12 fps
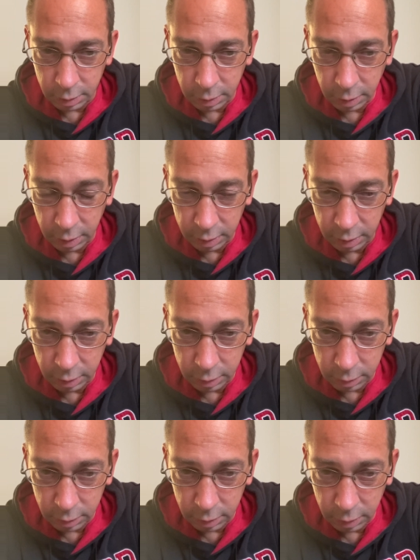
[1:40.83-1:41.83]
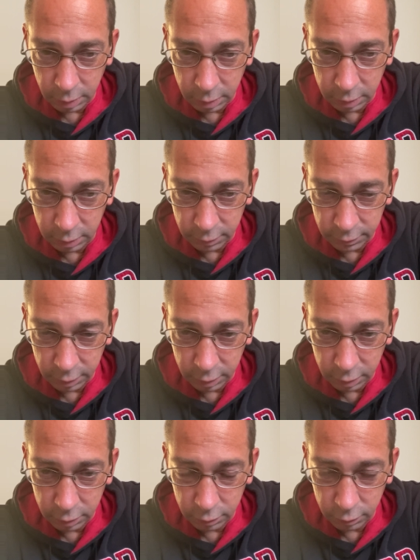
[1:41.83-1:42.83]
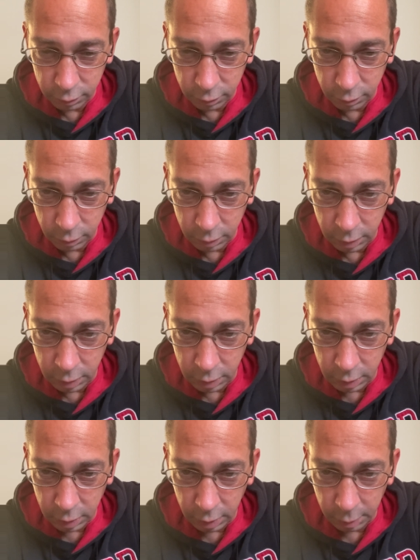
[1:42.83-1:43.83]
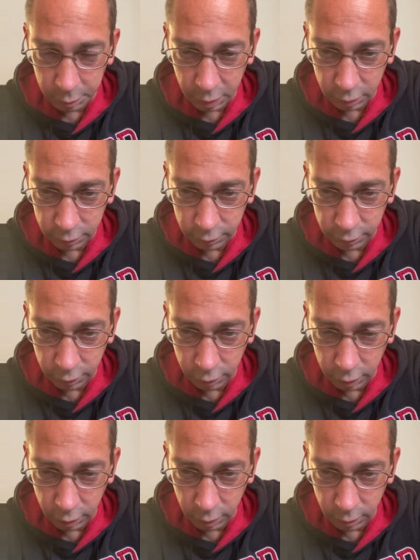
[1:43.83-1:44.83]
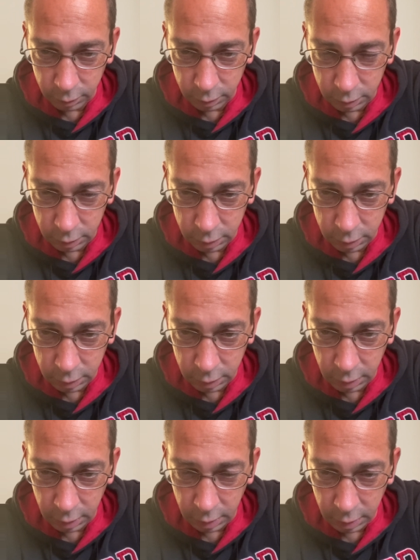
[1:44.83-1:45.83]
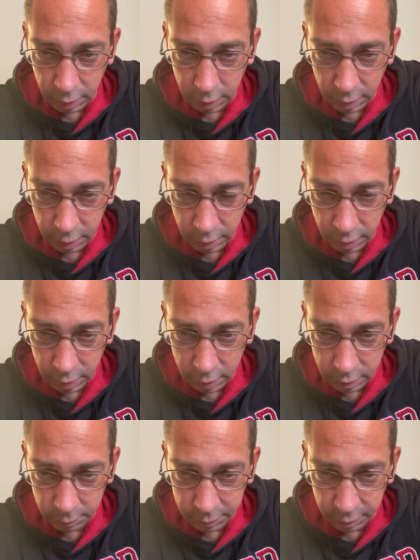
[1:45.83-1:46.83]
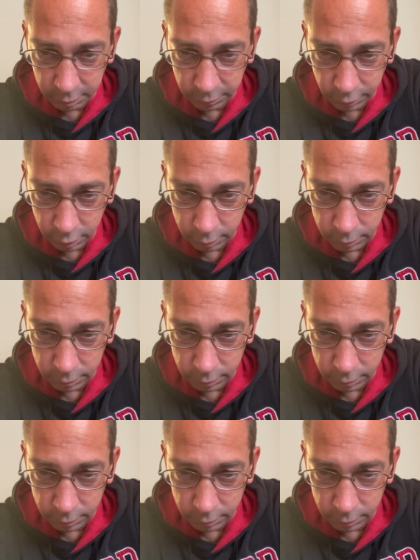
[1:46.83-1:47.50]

And he did, and he sent it to a production studio and became a film.